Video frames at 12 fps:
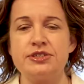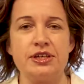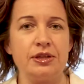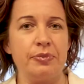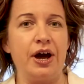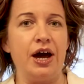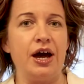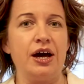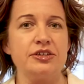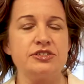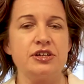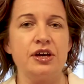In the
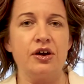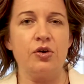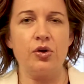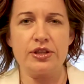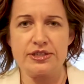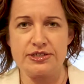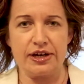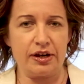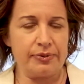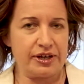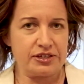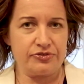past, all of the
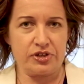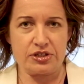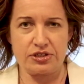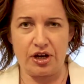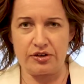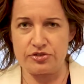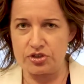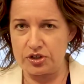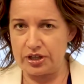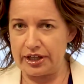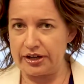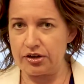startup activity is kind of
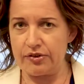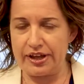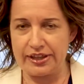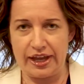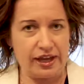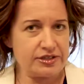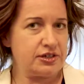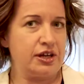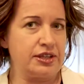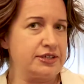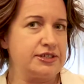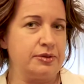circulated around the outside
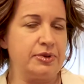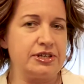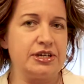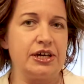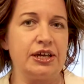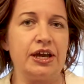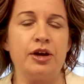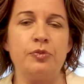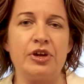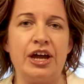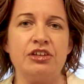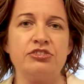of the CBD, and
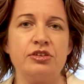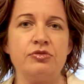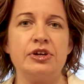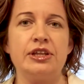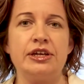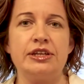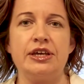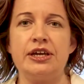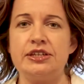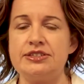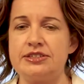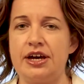we actually really
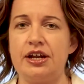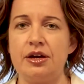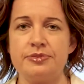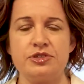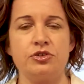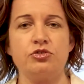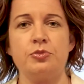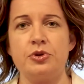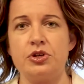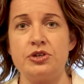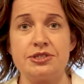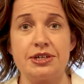need startups and
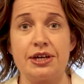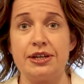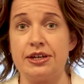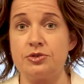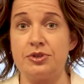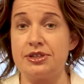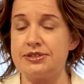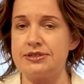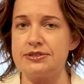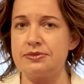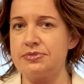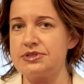entrepreneurs to connect with
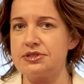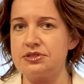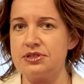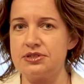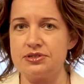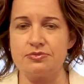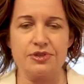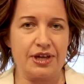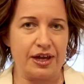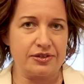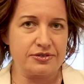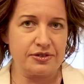existing businesses, with
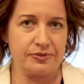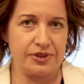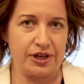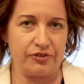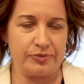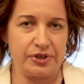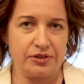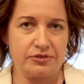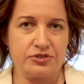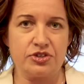council, and with government.